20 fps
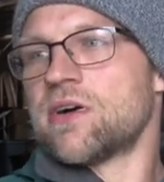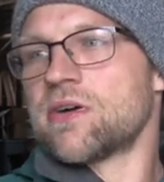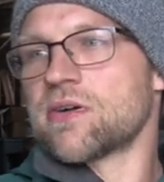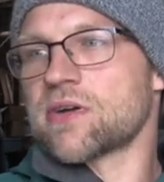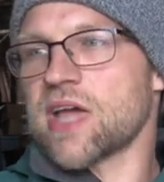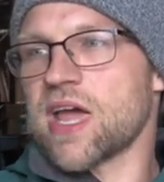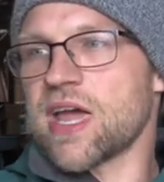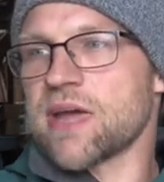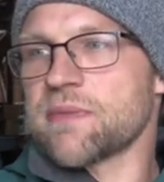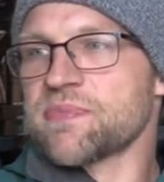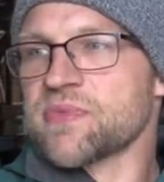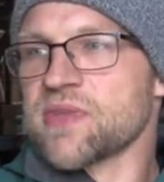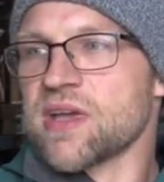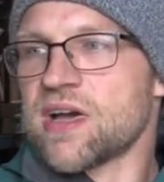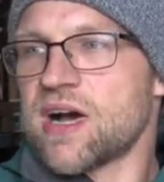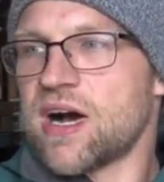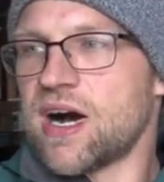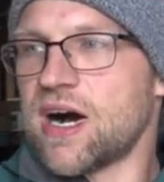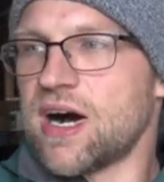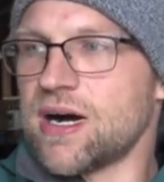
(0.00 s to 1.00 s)
Okay.
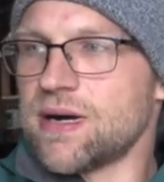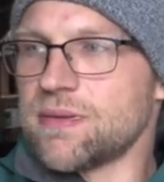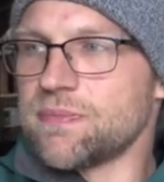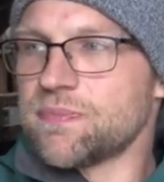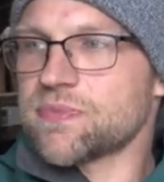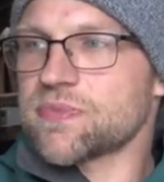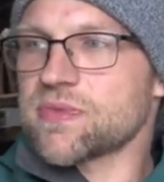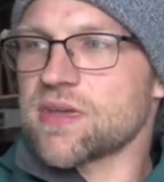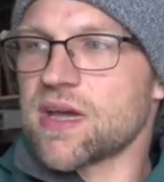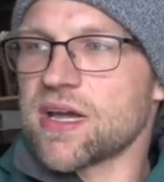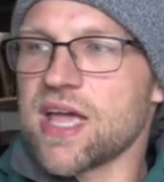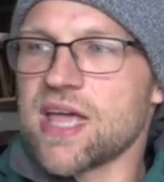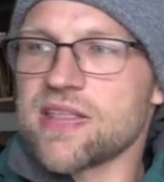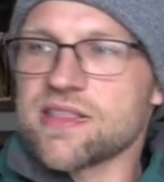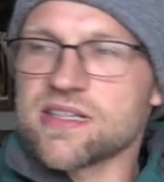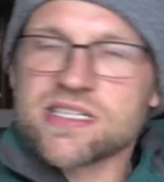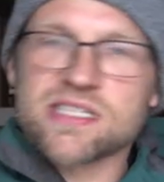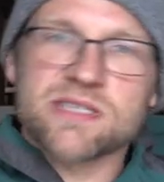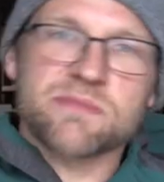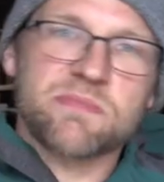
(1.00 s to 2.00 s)
Um,
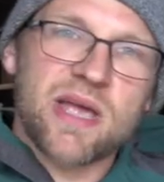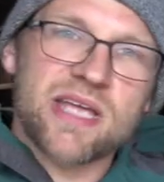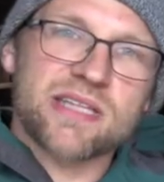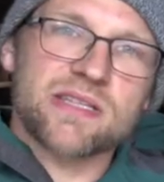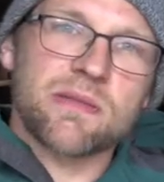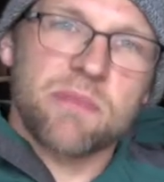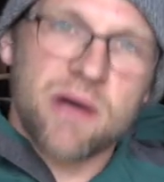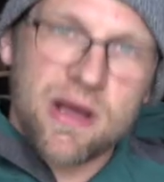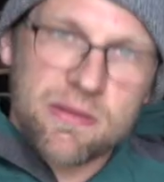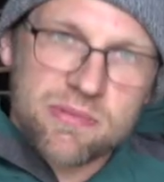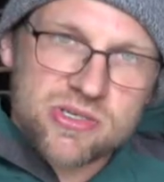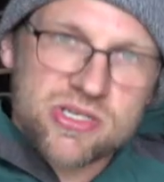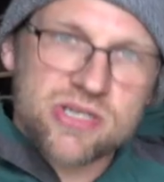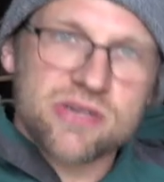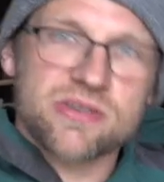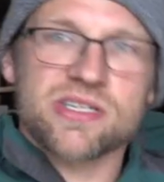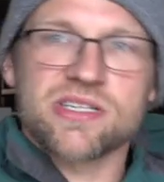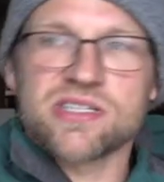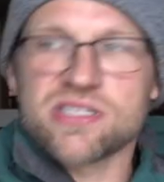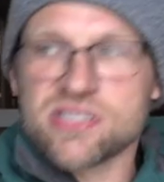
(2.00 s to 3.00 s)
again, this is paid to
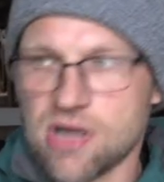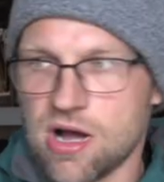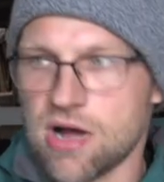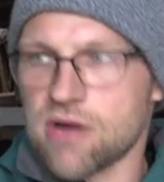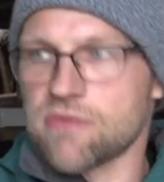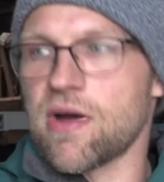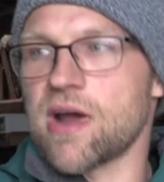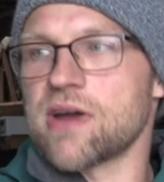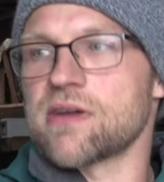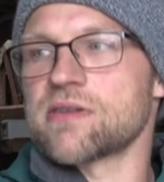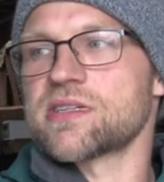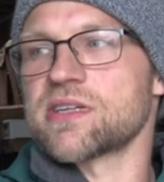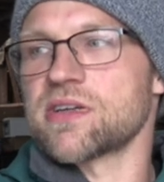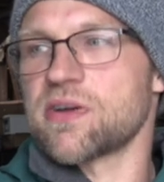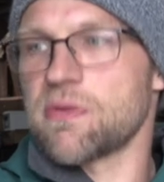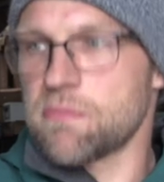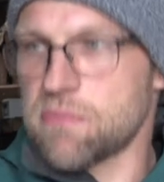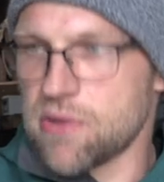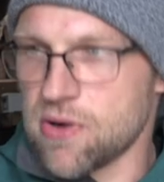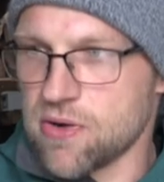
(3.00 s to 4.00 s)
publishers and songwriters and
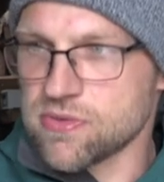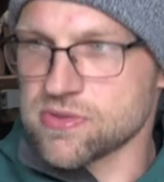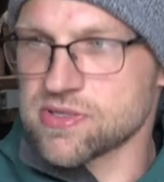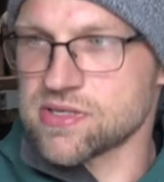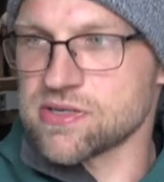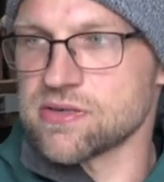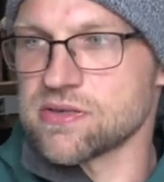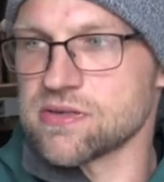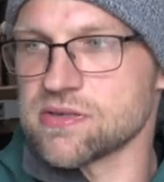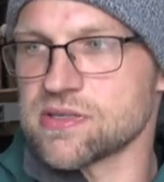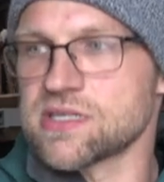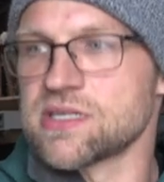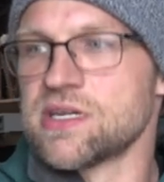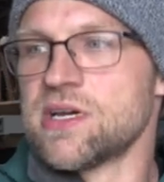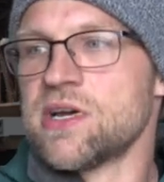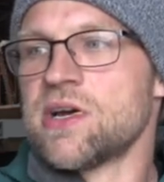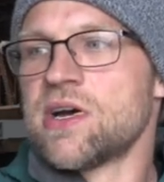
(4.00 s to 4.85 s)
composers.